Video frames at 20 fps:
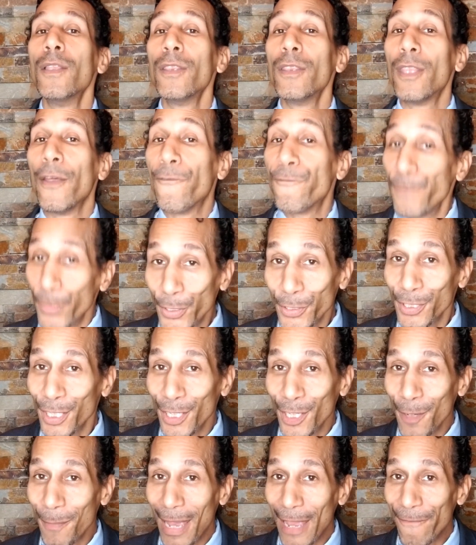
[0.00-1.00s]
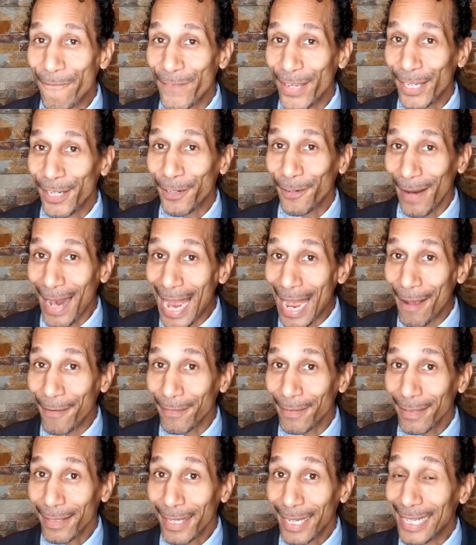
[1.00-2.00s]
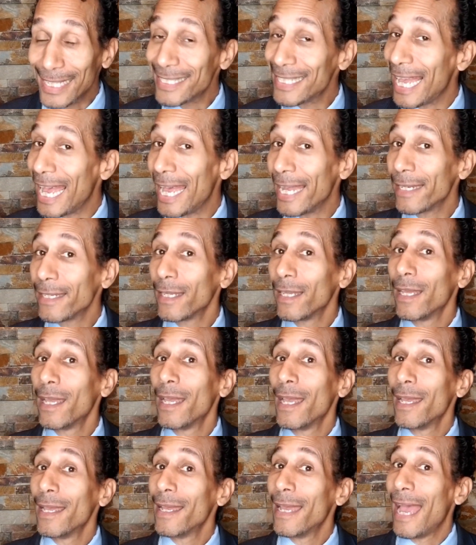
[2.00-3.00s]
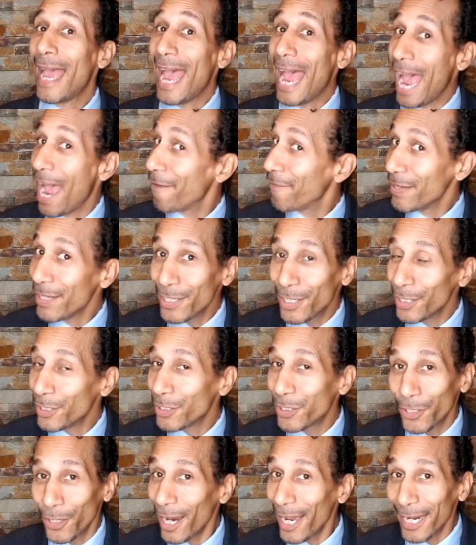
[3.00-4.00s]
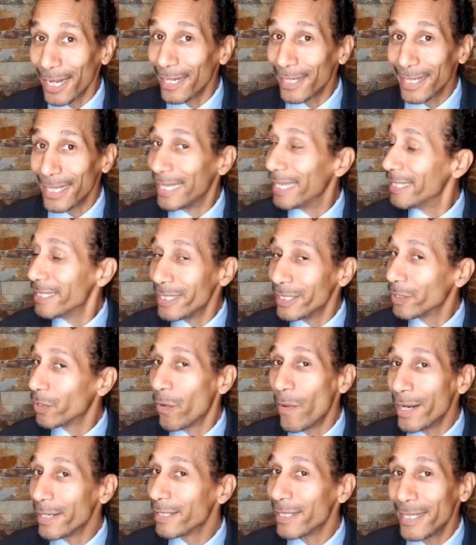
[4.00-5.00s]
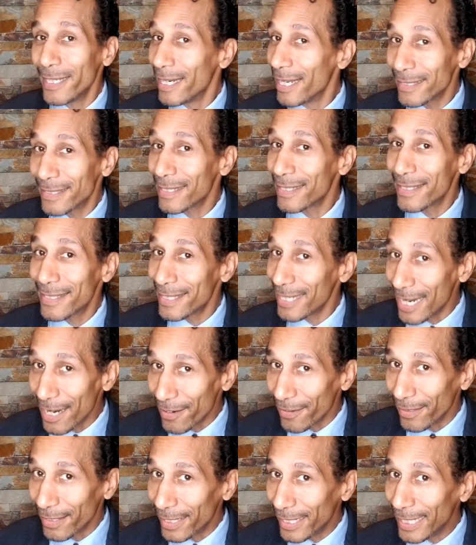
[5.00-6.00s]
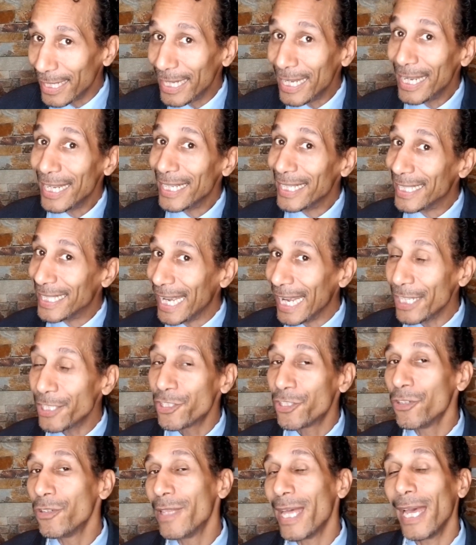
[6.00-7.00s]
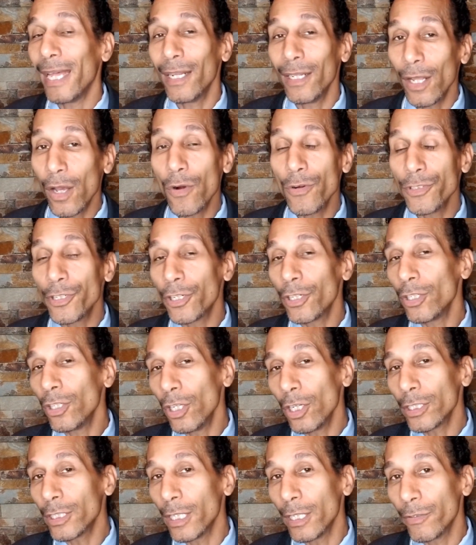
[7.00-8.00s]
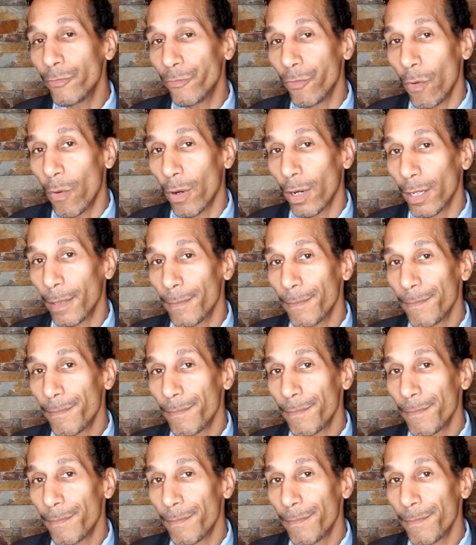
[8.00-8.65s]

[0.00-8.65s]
The first thing you may figure out is that having good credit isn't going to necessarily get you that loan you're looking for.